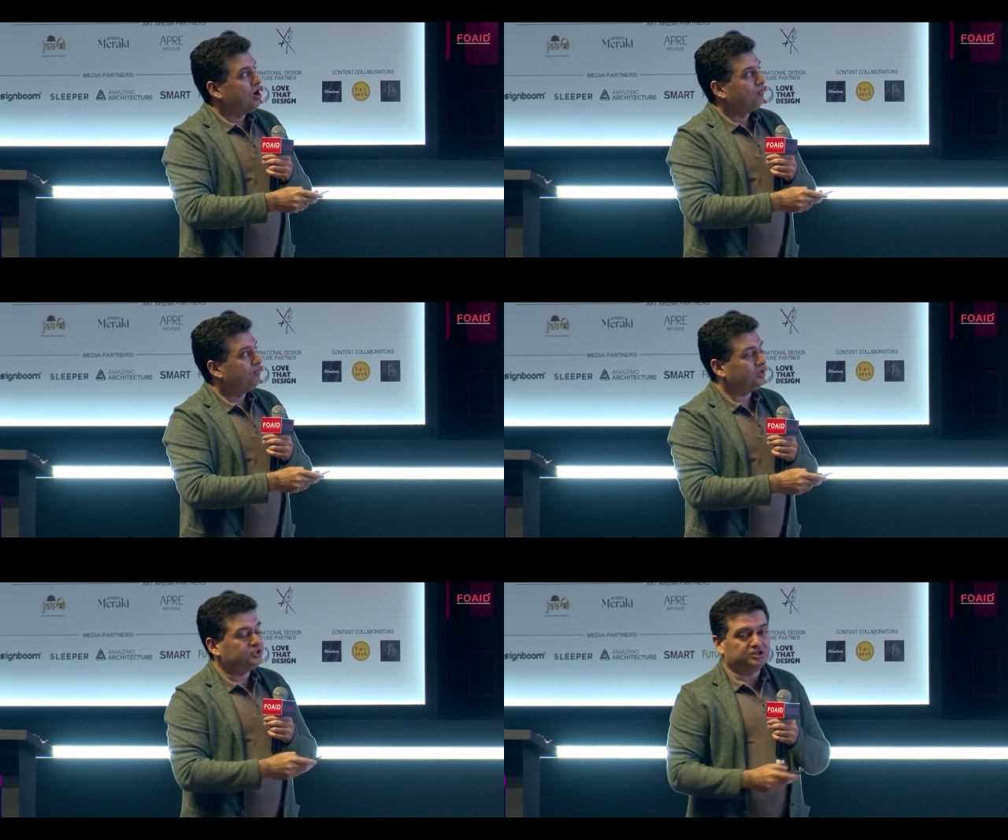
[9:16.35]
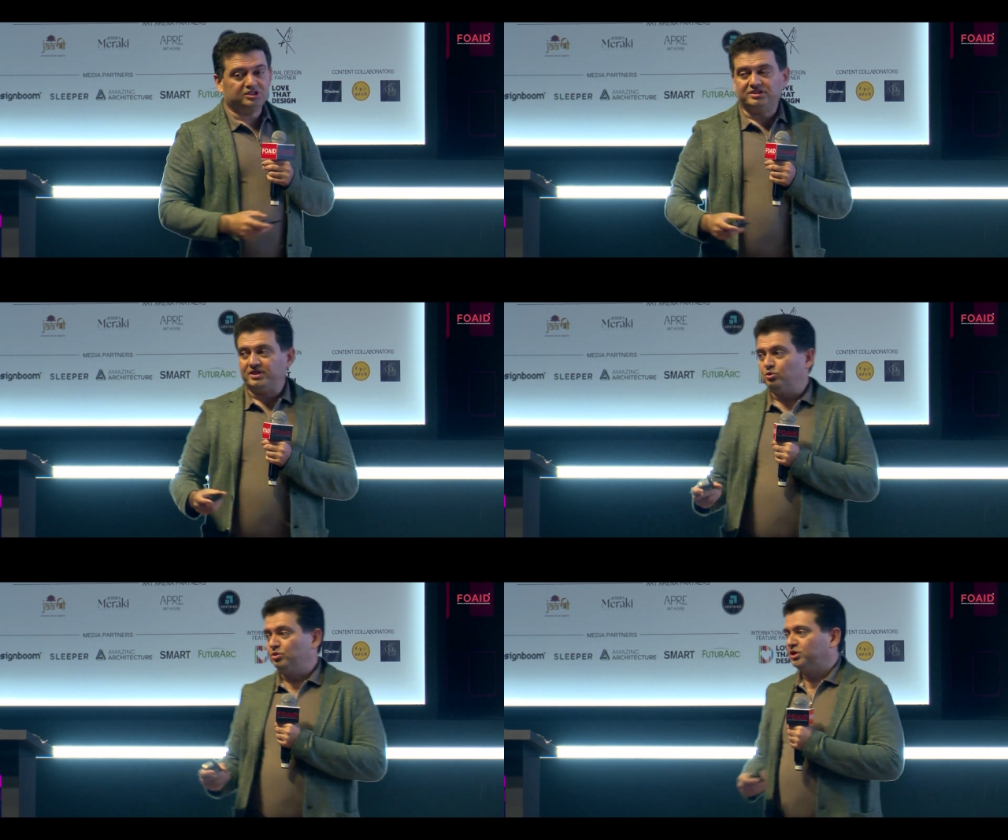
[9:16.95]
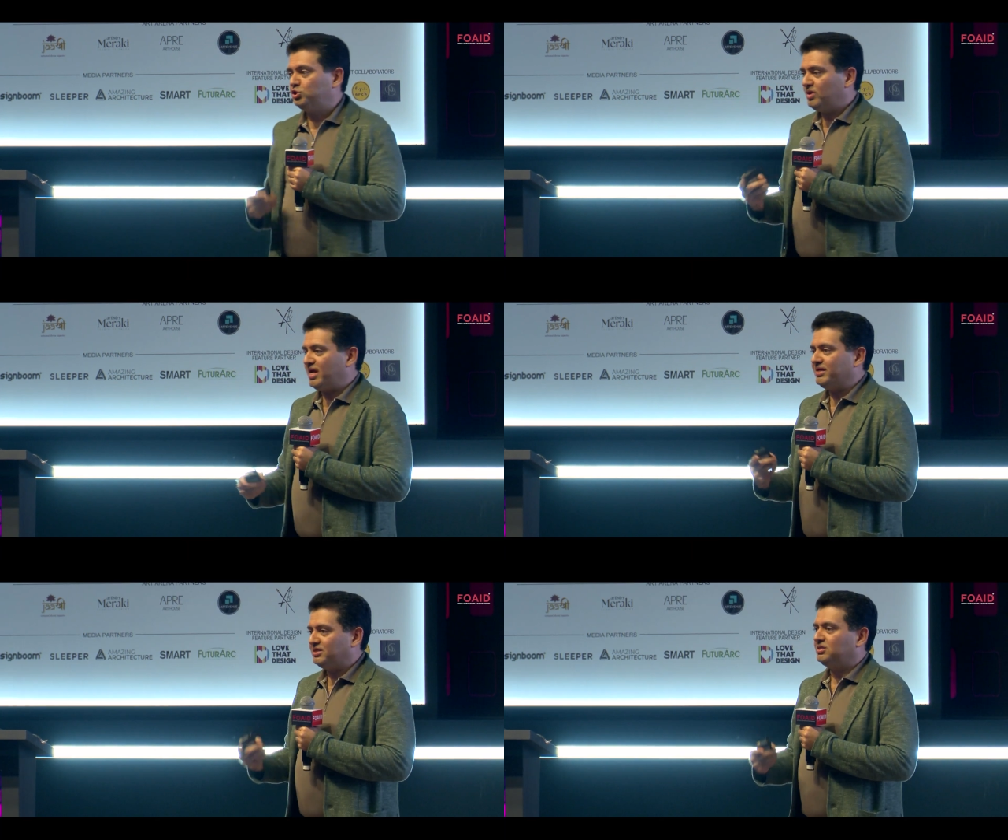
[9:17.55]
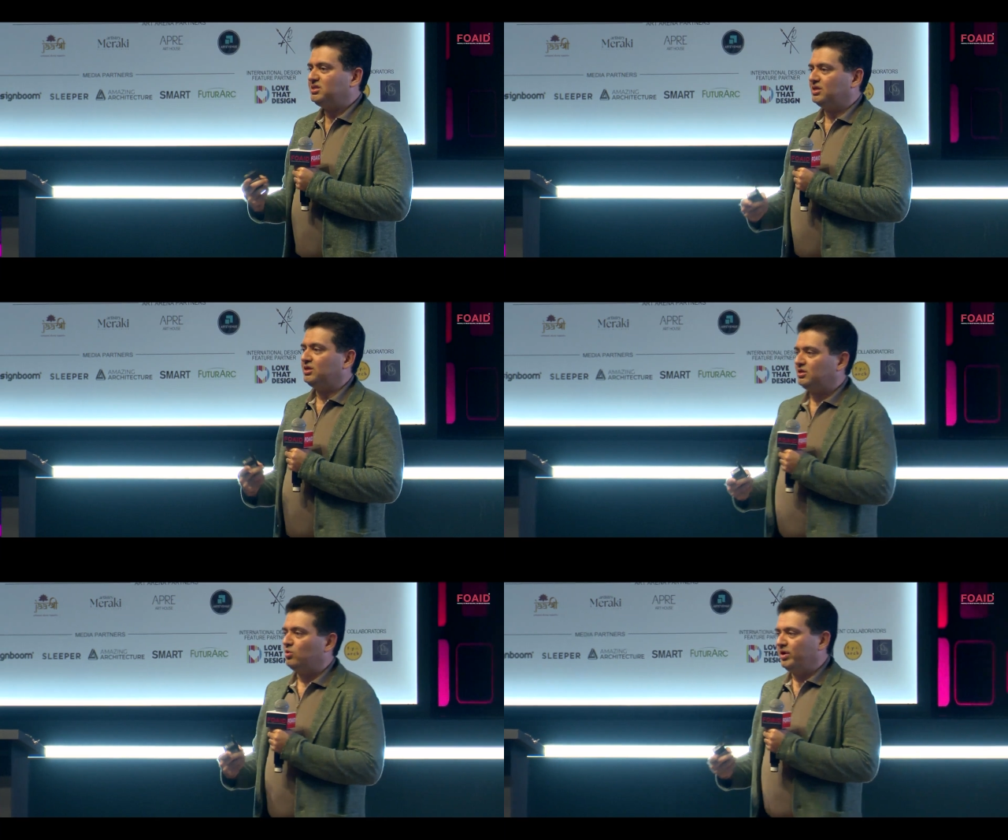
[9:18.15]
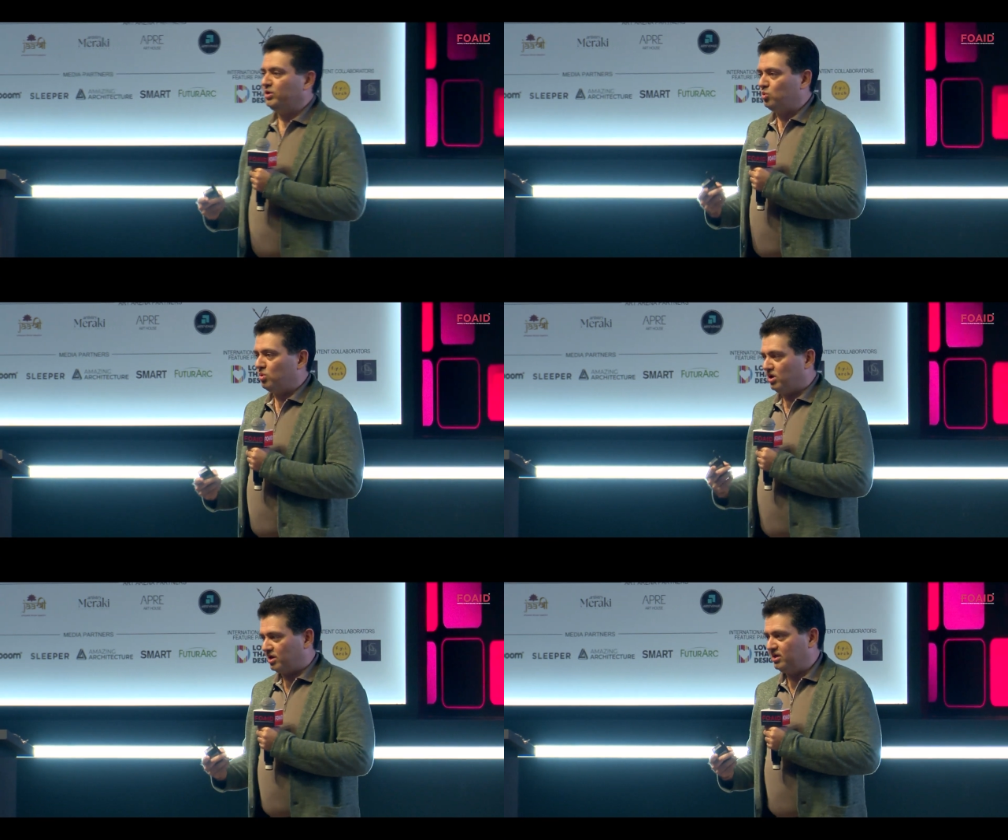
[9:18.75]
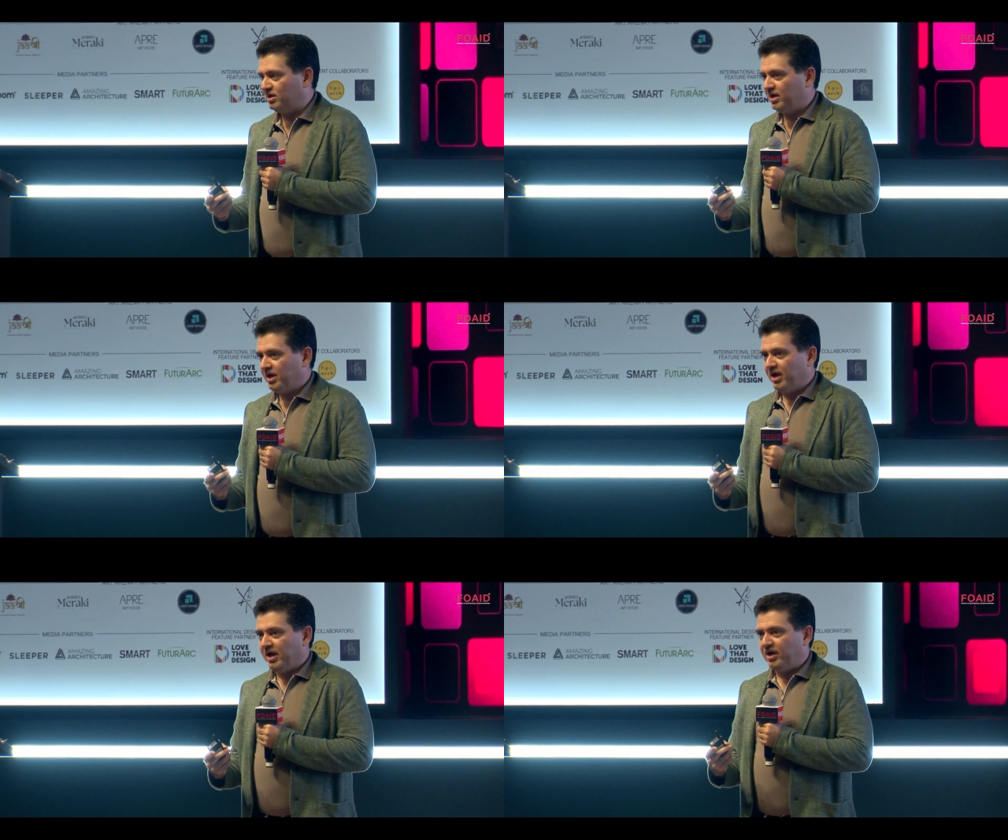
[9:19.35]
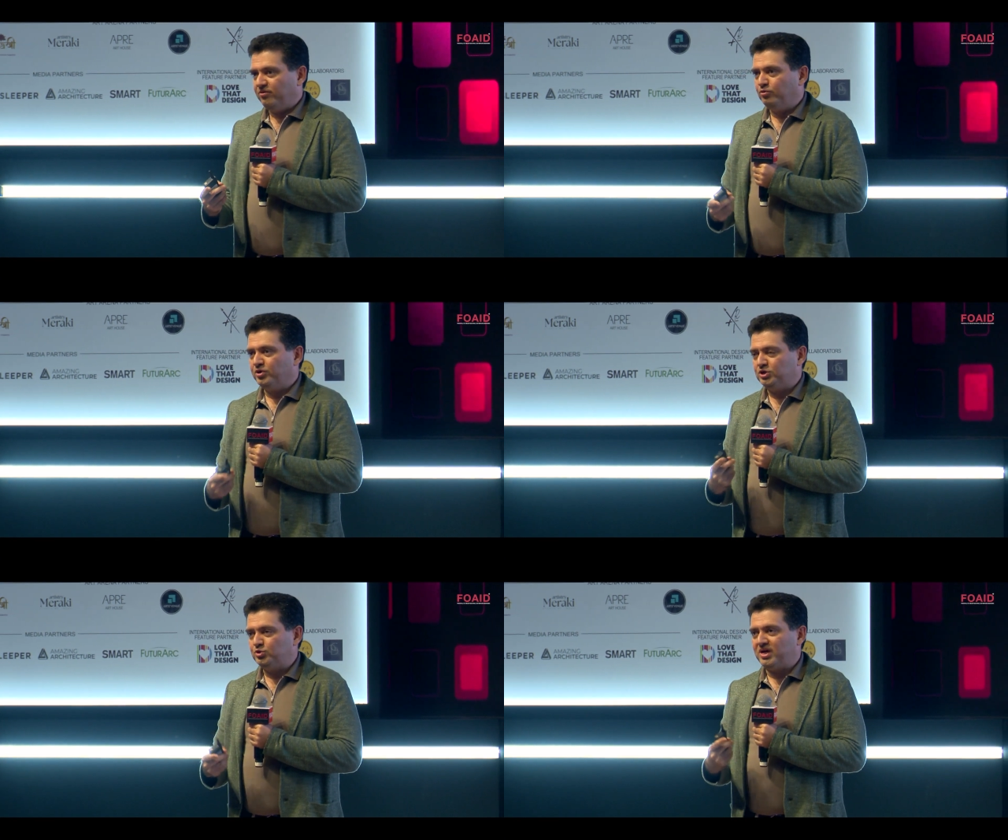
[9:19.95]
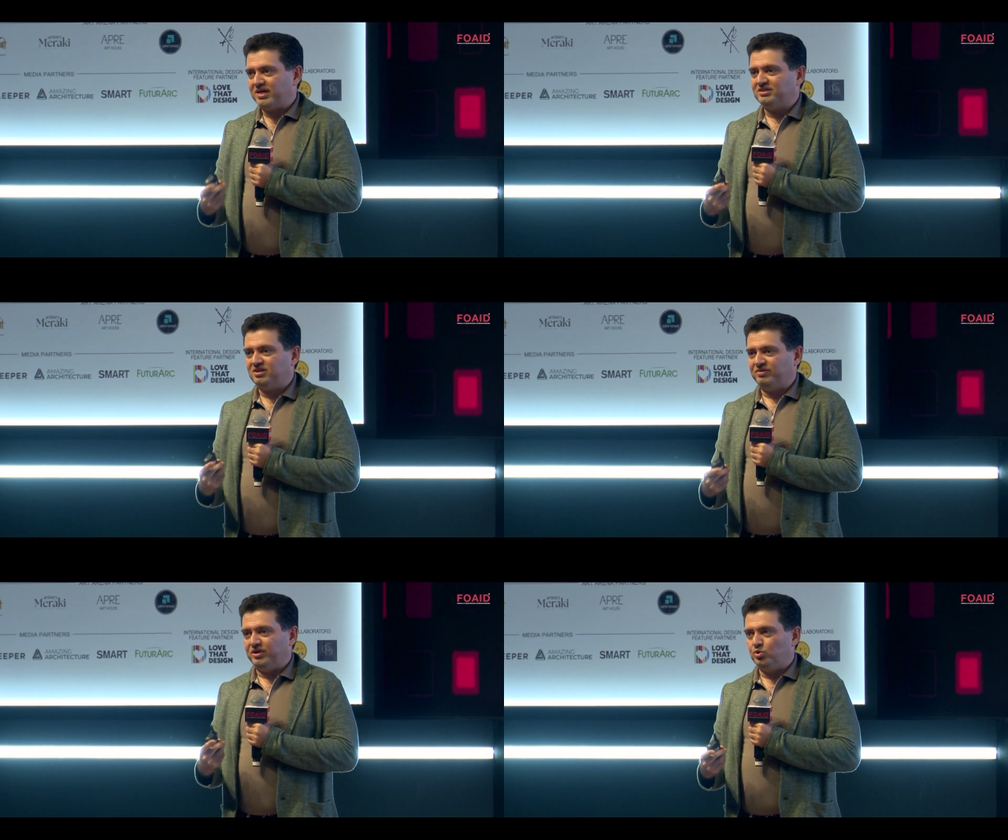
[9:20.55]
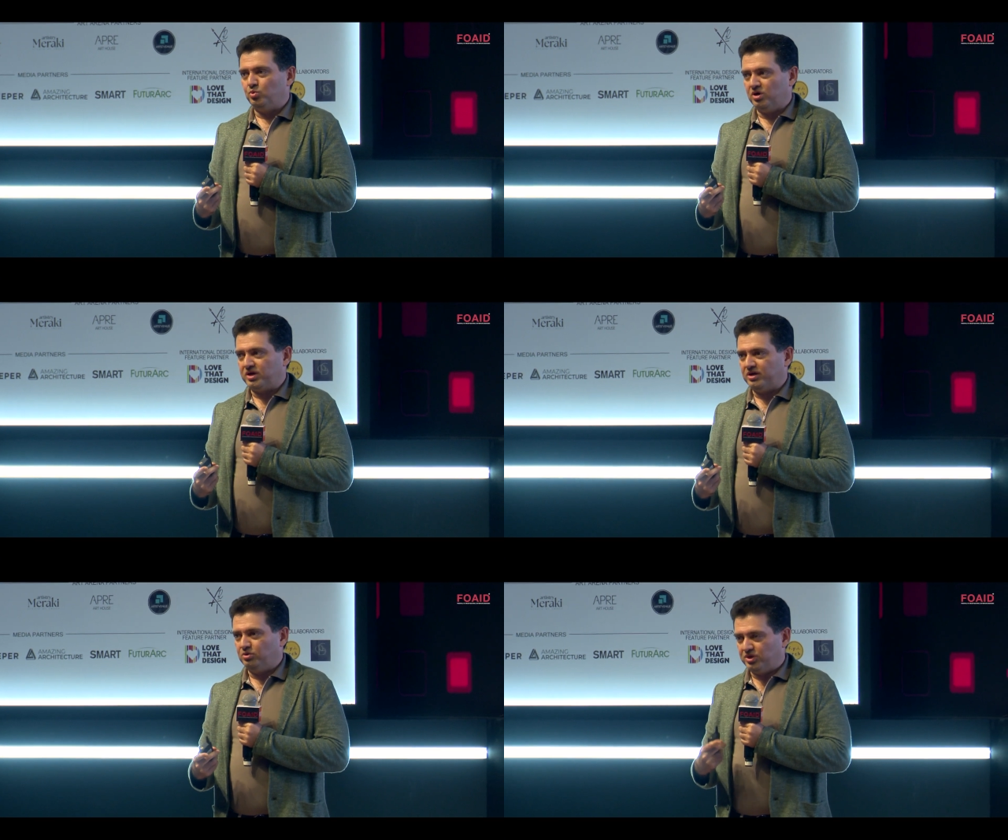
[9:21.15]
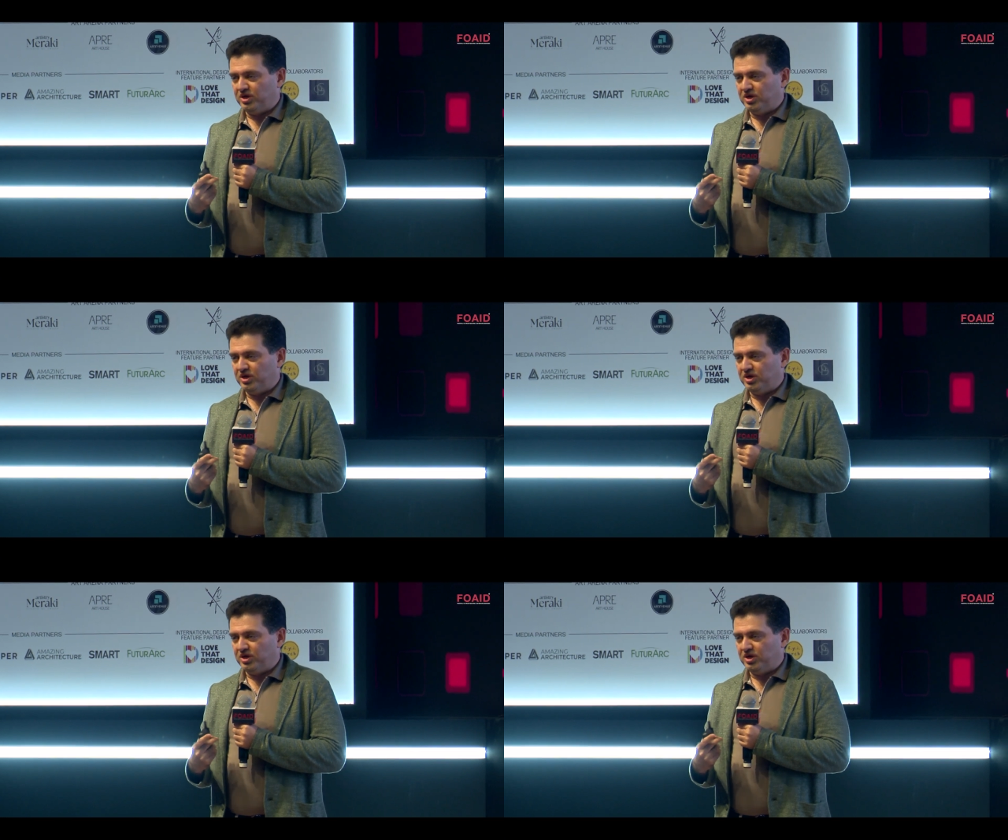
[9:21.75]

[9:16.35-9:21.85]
First is that you ritualize the way you work. If you ritualize the way you work and you read